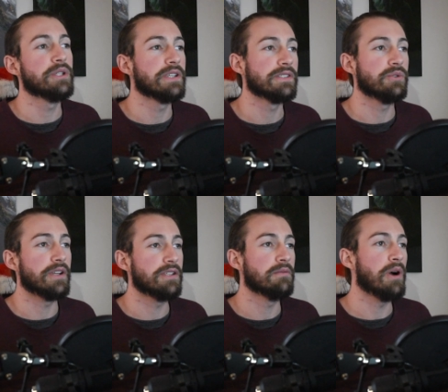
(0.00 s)
because
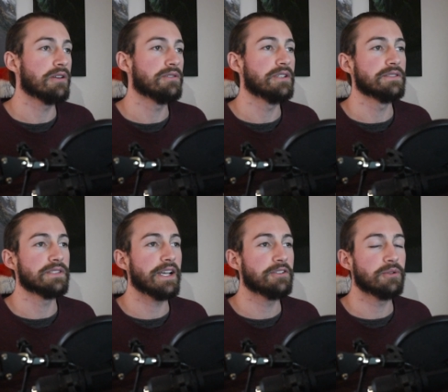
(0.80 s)
training a model on
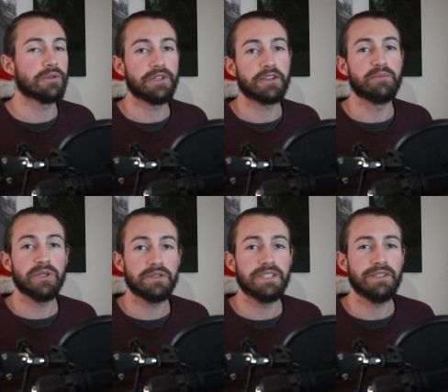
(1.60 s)
title
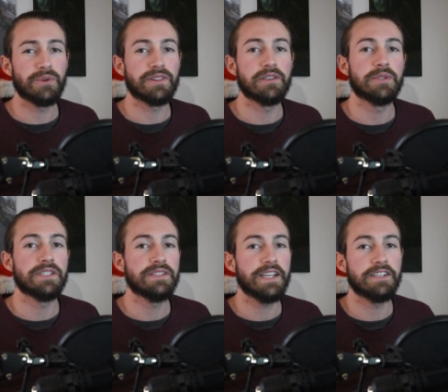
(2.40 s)
clickability with
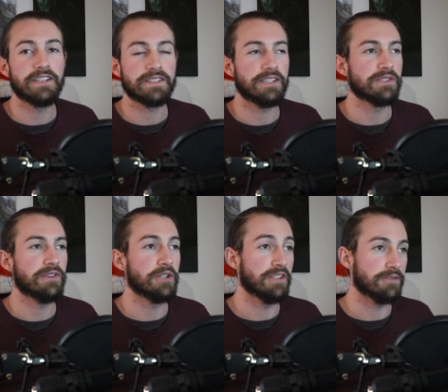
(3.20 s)
limited data sounds
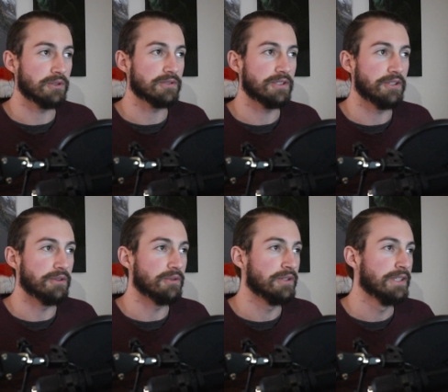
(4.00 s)
very difficult to
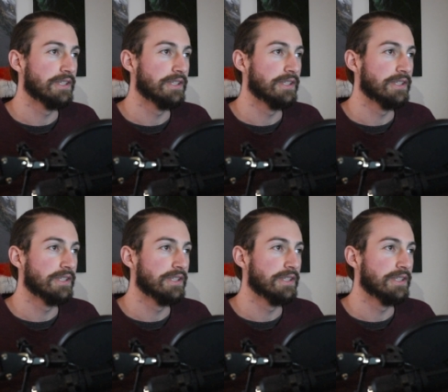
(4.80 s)
do.